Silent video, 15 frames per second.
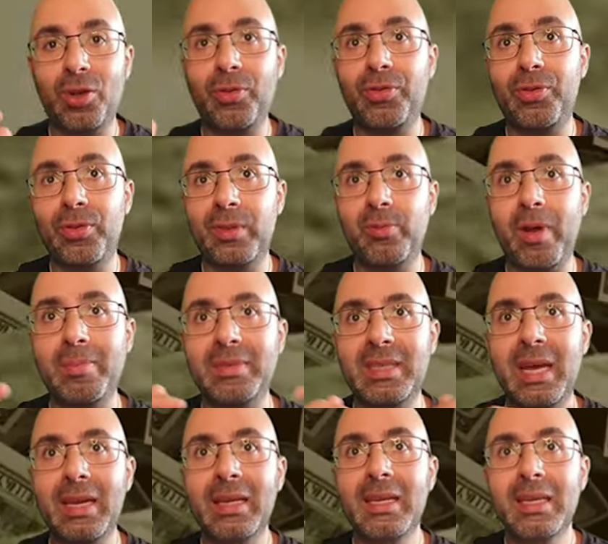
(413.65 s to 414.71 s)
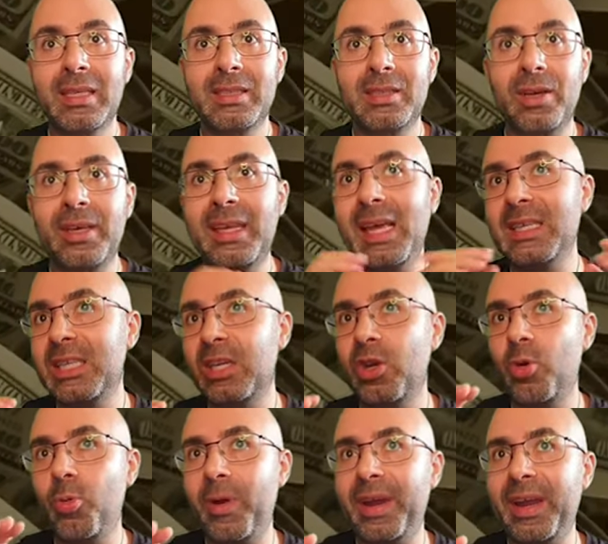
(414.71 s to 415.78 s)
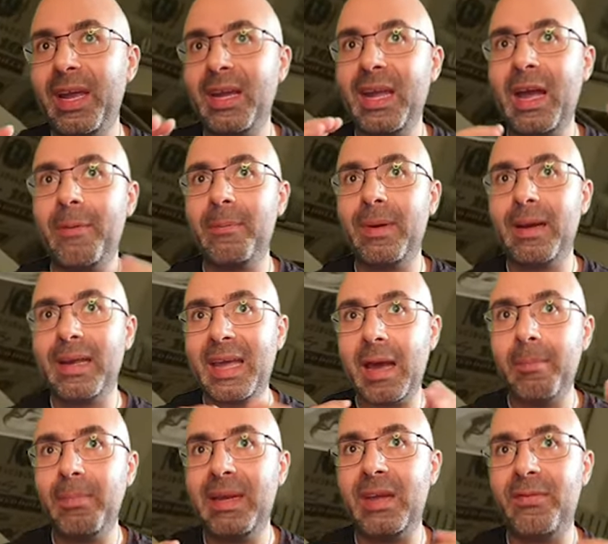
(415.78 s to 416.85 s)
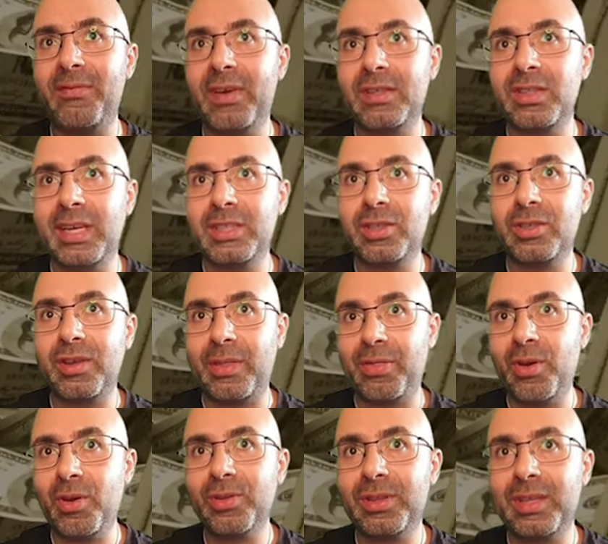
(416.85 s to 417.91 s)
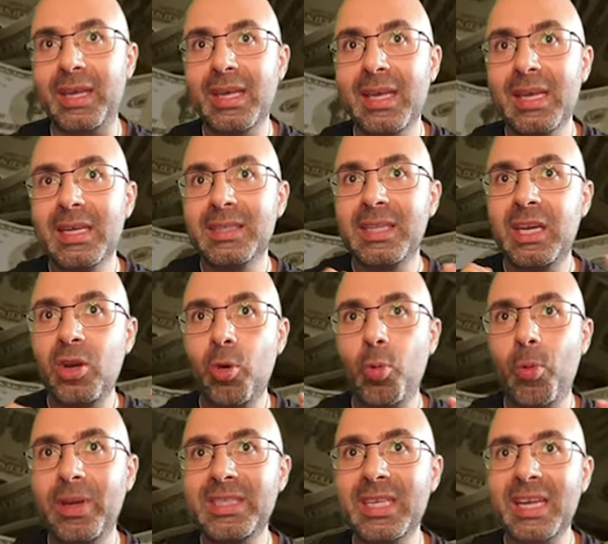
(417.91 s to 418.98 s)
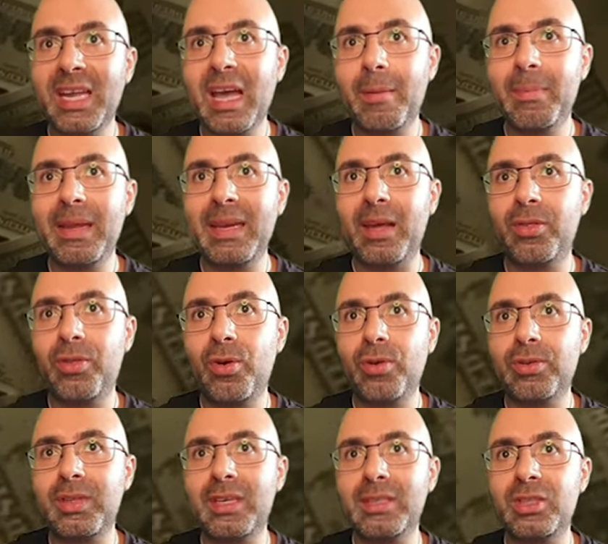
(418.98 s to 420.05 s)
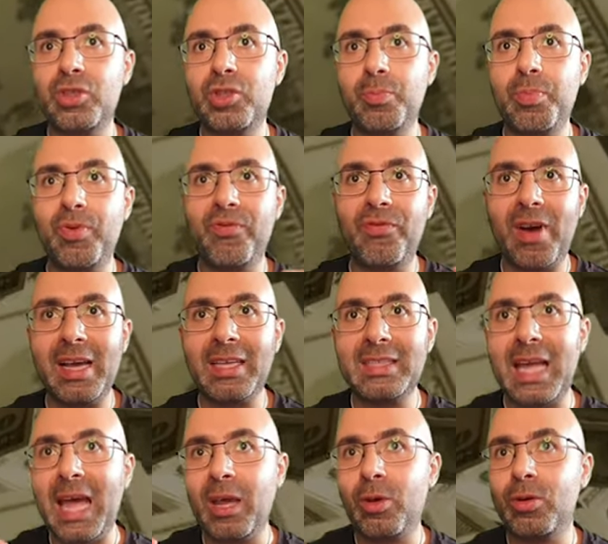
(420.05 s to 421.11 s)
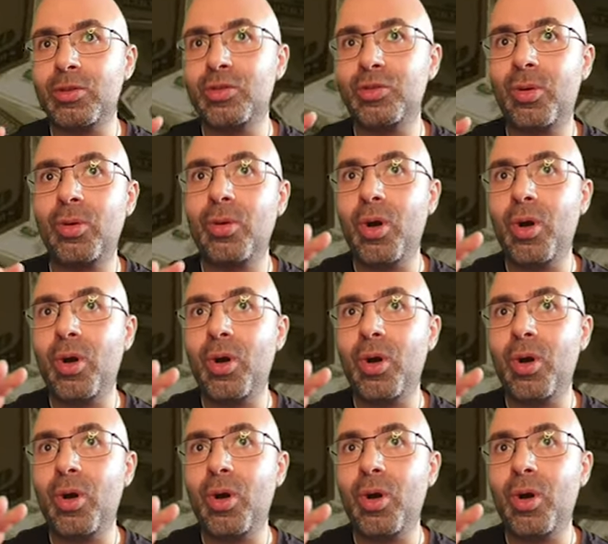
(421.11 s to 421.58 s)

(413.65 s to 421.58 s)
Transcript: through the website. So here's the Norwegian Gambling Foundation Authority. The Norwegian Gambling Authority supervise and control